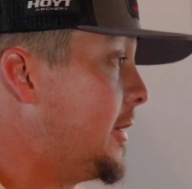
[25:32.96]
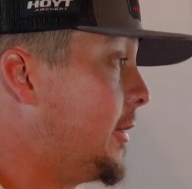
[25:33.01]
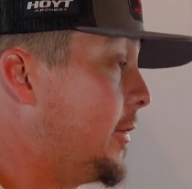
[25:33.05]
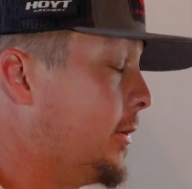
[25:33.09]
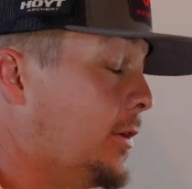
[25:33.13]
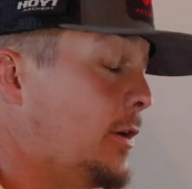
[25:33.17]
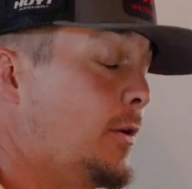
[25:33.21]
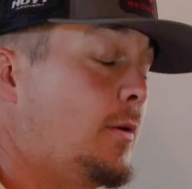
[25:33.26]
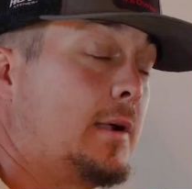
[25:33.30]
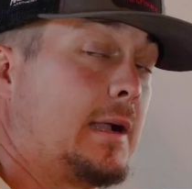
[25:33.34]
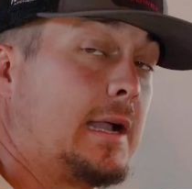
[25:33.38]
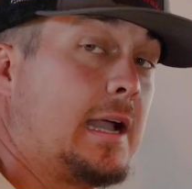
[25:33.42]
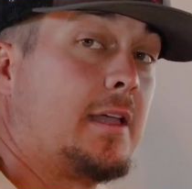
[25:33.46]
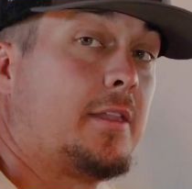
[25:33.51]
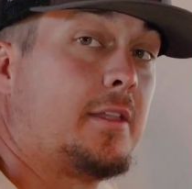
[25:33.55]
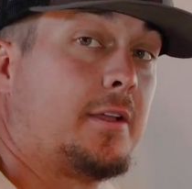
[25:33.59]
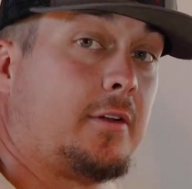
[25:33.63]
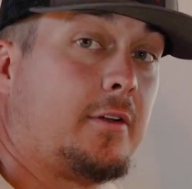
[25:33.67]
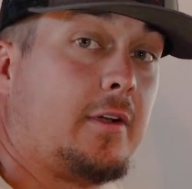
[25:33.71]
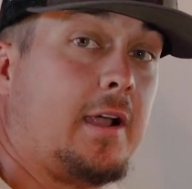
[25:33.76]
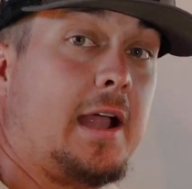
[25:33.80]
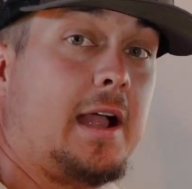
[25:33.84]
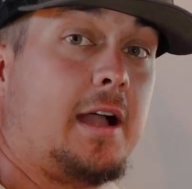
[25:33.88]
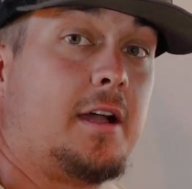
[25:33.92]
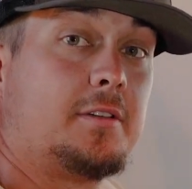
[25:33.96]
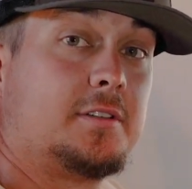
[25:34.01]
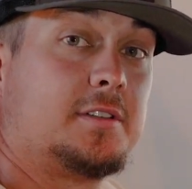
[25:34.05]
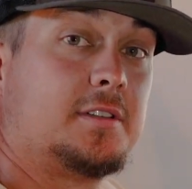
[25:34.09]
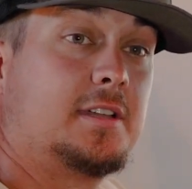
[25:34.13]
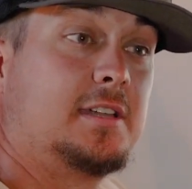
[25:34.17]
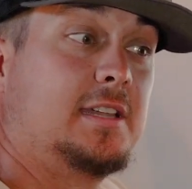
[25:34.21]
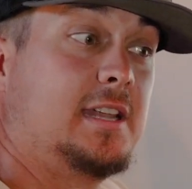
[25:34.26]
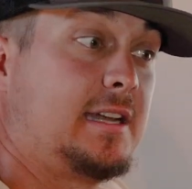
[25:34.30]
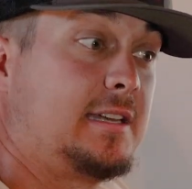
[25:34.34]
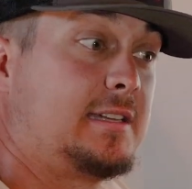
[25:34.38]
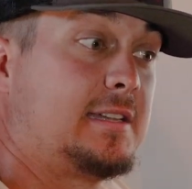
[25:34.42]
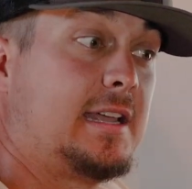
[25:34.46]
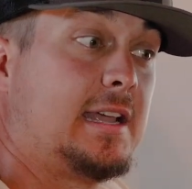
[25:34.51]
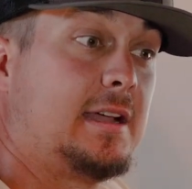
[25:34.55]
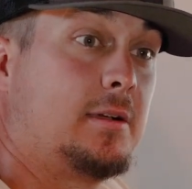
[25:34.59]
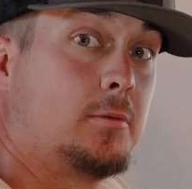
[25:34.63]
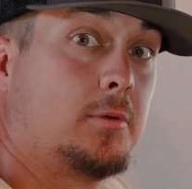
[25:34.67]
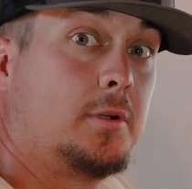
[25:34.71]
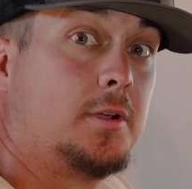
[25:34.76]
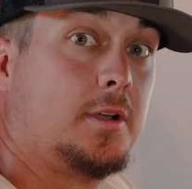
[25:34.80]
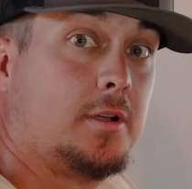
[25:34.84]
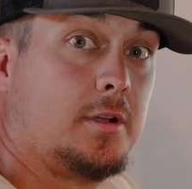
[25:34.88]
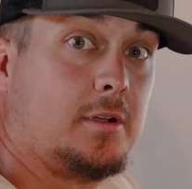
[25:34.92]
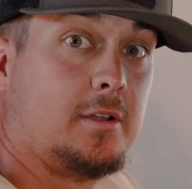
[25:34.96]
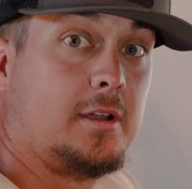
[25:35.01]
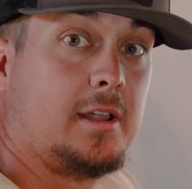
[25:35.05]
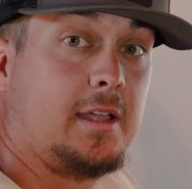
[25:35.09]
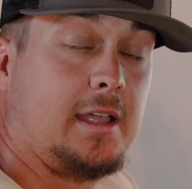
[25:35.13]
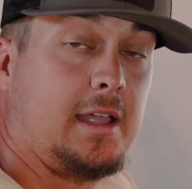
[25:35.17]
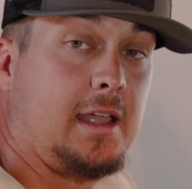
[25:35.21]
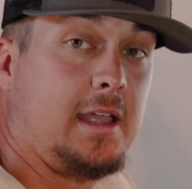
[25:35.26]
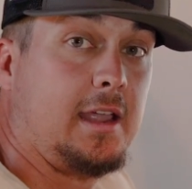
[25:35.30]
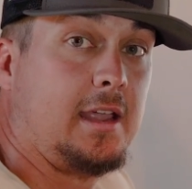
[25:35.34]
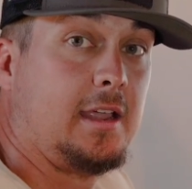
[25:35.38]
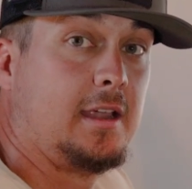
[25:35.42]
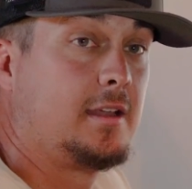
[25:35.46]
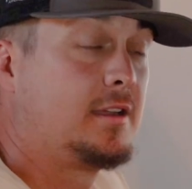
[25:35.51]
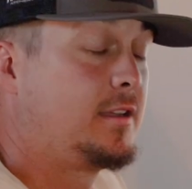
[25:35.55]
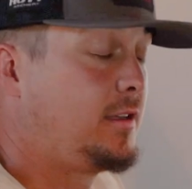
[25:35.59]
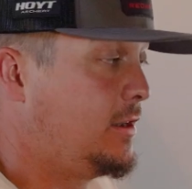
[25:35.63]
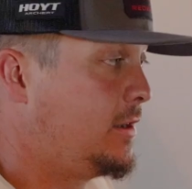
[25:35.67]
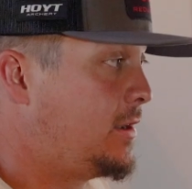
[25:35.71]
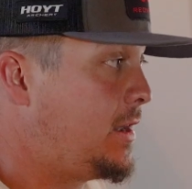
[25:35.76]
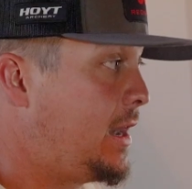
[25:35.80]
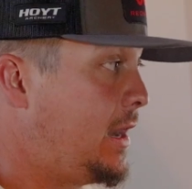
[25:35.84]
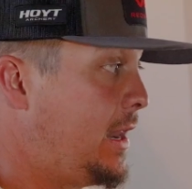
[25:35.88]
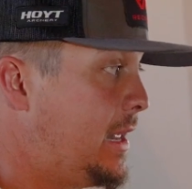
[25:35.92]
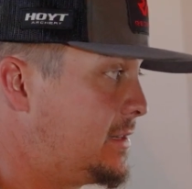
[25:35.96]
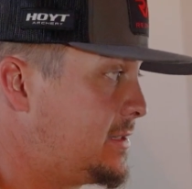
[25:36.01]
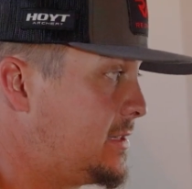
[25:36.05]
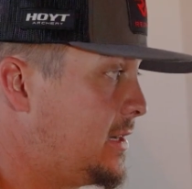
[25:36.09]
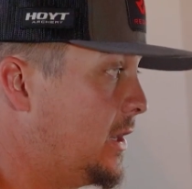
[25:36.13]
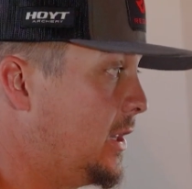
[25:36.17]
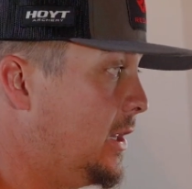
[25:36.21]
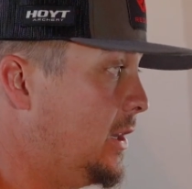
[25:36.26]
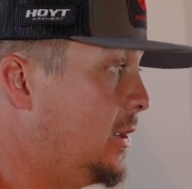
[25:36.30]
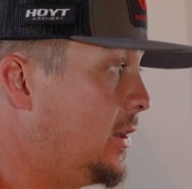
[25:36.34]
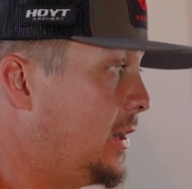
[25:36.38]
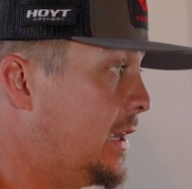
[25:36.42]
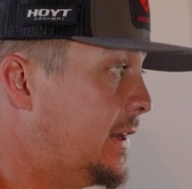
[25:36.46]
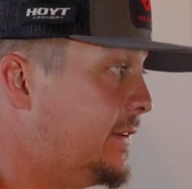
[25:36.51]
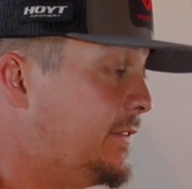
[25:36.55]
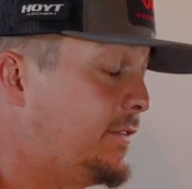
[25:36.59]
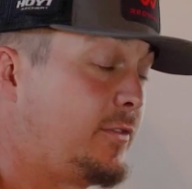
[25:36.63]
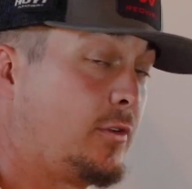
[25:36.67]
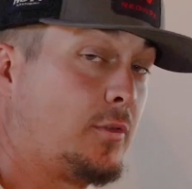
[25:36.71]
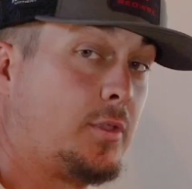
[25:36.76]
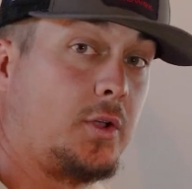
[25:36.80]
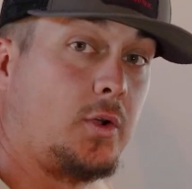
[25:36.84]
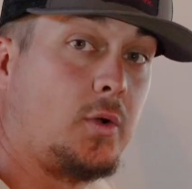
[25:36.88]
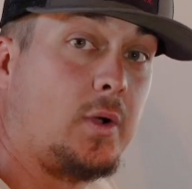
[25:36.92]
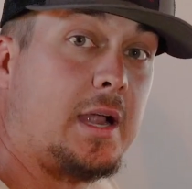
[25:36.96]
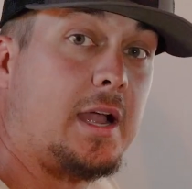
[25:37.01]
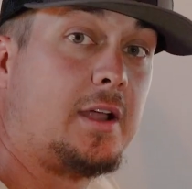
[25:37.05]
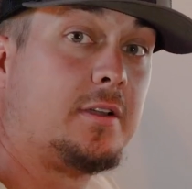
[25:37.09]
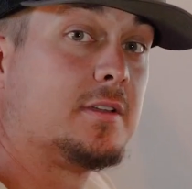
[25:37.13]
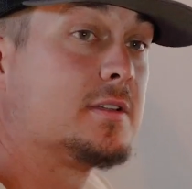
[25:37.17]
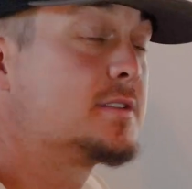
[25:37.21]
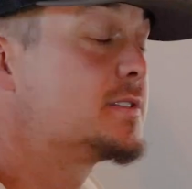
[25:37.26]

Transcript: that are growing out of the ground to dictate where you're going to hang. You're not necessarily looking for the ground